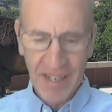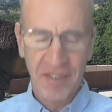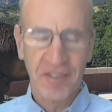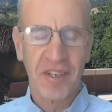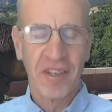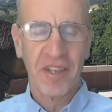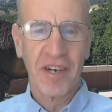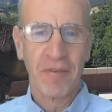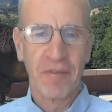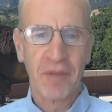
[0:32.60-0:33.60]
I just did
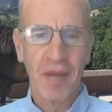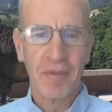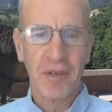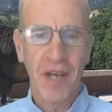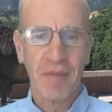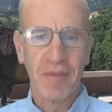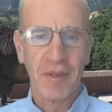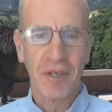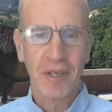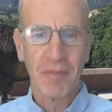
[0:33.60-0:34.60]
there, from time to time to
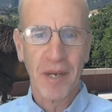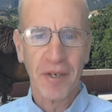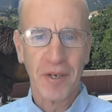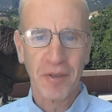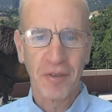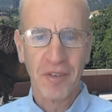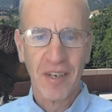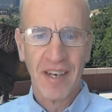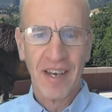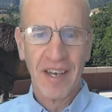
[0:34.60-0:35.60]
look at my notes.
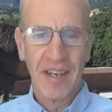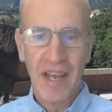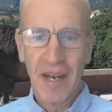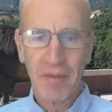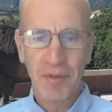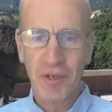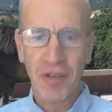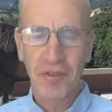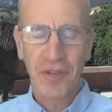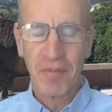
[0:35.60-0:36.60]
And I'm sure
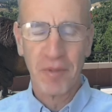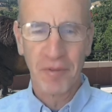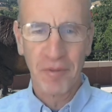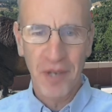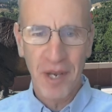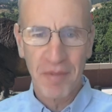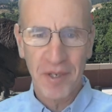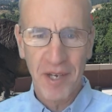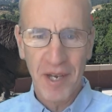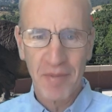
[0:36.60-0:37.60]
I'll stumble from time to
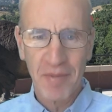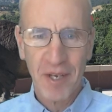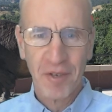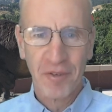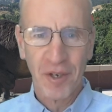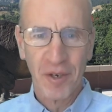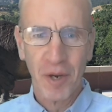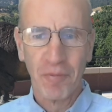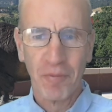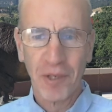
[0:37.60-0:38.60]
time. So
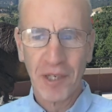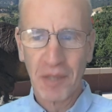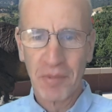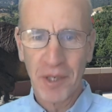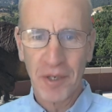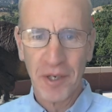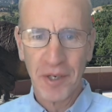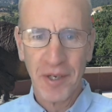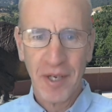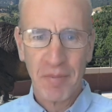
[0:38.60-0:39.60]
hopefully it'll be
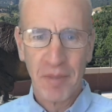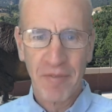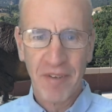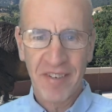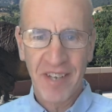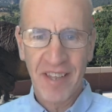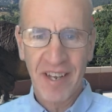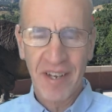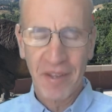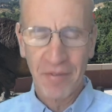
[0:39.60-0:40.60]
good. But if I say
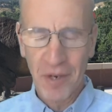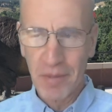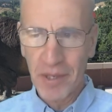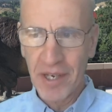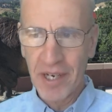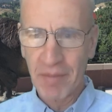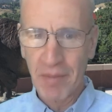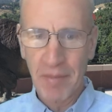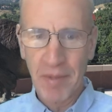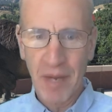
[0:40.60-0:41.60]
that at the very beginning,
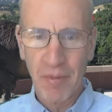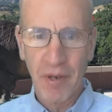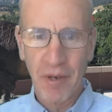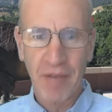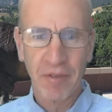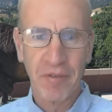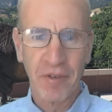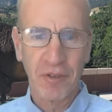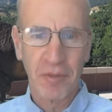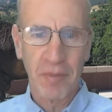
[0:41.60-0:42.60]
maybe I won't have to
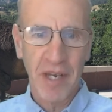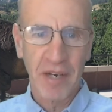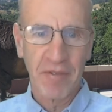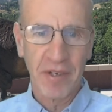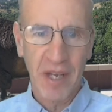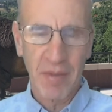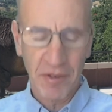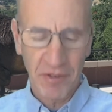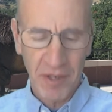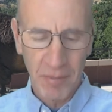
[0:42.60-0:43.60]
feel so bad every time I
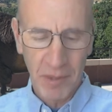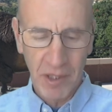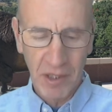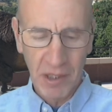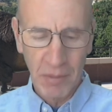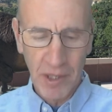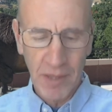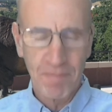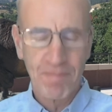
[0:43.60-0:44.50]
stumble a little bit.